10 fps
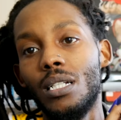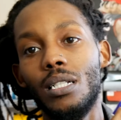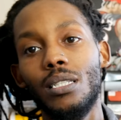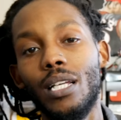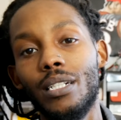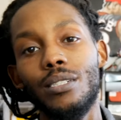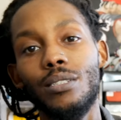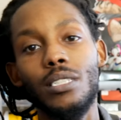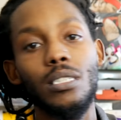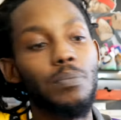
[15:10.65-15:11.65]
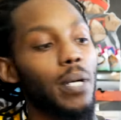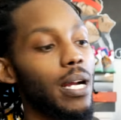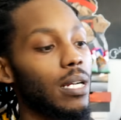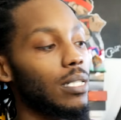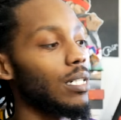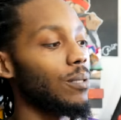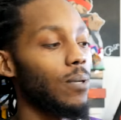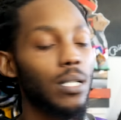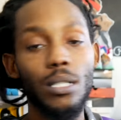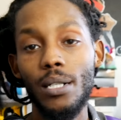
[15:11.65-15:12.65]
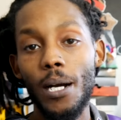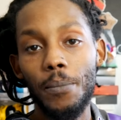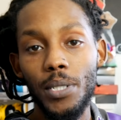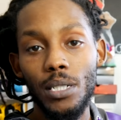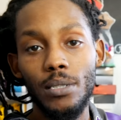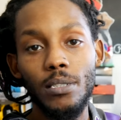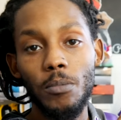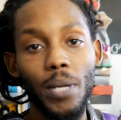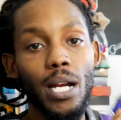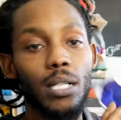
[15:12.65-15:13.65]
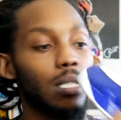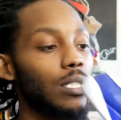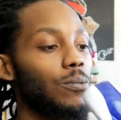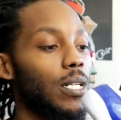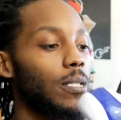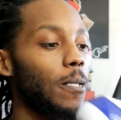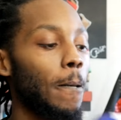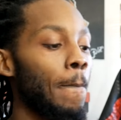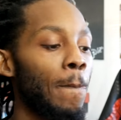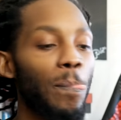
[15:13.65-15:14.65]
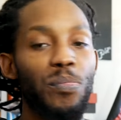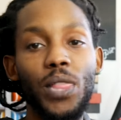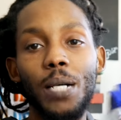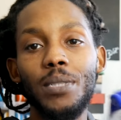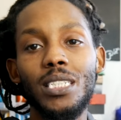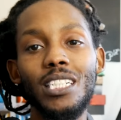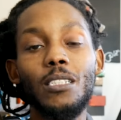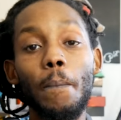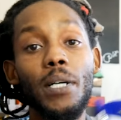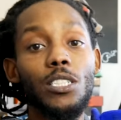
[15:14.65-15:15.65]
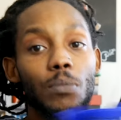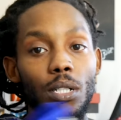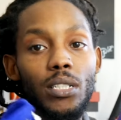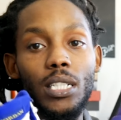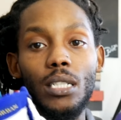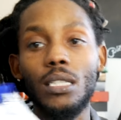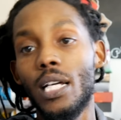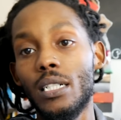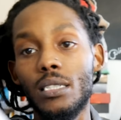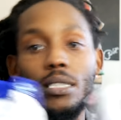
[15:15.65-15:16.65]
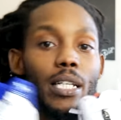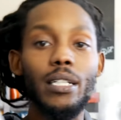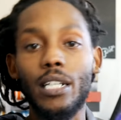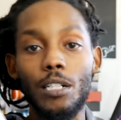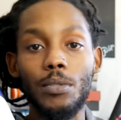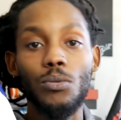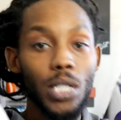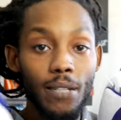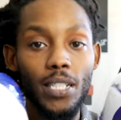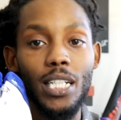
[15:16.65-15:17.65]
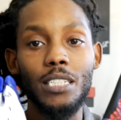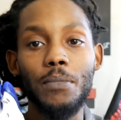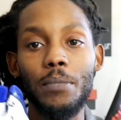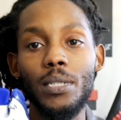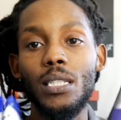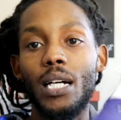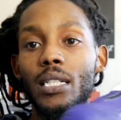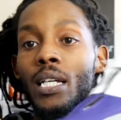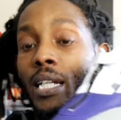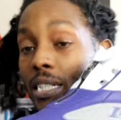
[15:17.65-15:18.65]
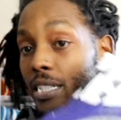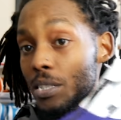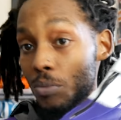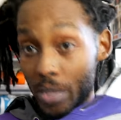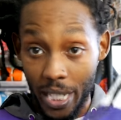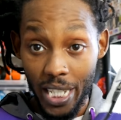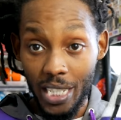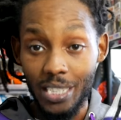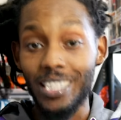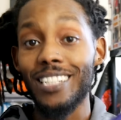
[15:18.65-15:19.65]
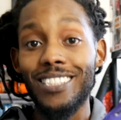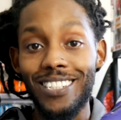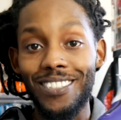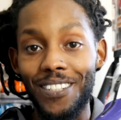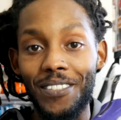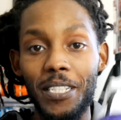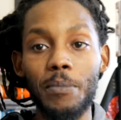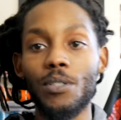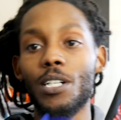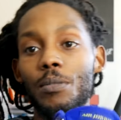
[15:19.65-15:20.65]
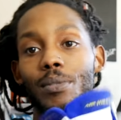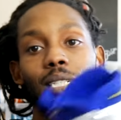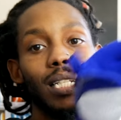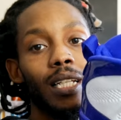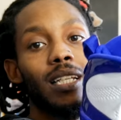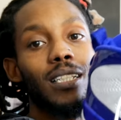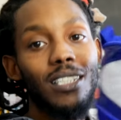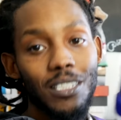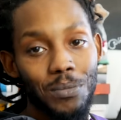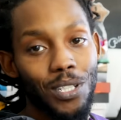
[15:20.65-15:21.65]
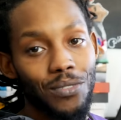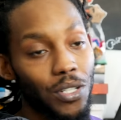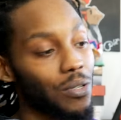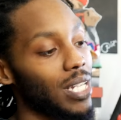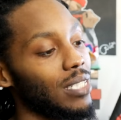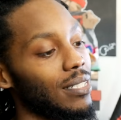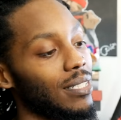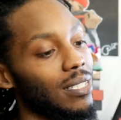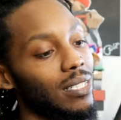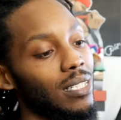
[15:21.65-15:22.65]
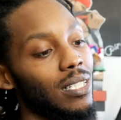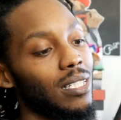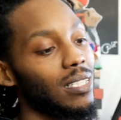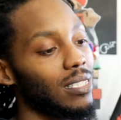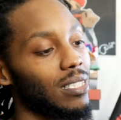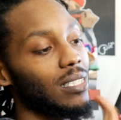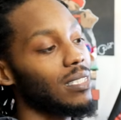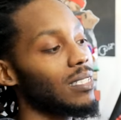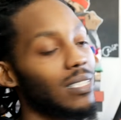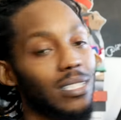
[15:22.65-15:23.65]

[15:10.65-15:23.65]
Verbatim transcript: Lakers inspired colorway or Kobe inspired colorway or you know what I mean? Just a bunch them up together, Lakers and Kobe, whatever the case may be. Like, this one dead sexy too, don't get me wrong, but this motherfucker right here, yeah.